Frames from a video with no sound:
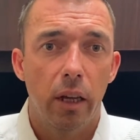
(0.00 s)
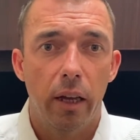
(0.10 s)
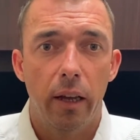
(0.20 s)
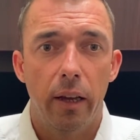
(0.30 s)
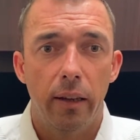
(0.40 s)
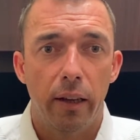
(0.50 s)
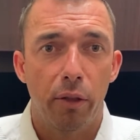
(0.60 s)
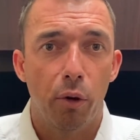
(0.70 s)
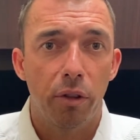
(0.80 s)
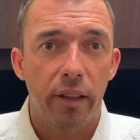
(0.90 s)
I
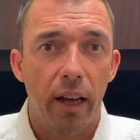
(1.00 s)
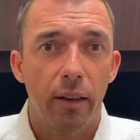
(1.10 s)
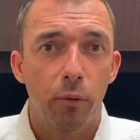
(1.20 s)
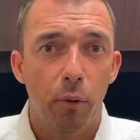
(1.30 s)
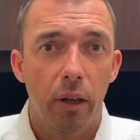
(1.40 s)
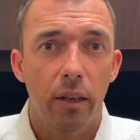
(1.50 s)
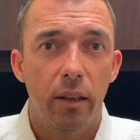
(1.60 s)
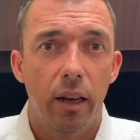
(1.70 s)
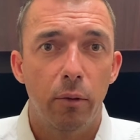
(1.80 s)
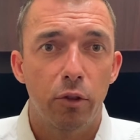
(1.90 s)
thought that
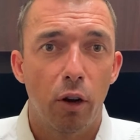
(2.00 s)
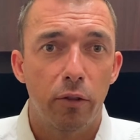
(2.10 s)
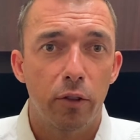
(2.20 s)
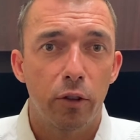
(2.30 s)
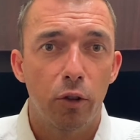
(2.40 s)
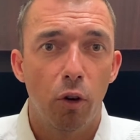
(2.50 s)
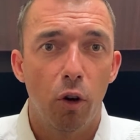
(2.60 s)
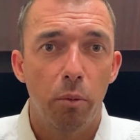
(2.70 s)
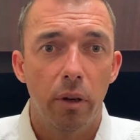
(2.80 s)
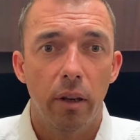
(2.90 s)
when I was offered the
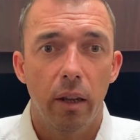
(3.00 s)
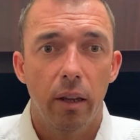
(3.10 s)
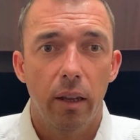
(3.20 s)
job, and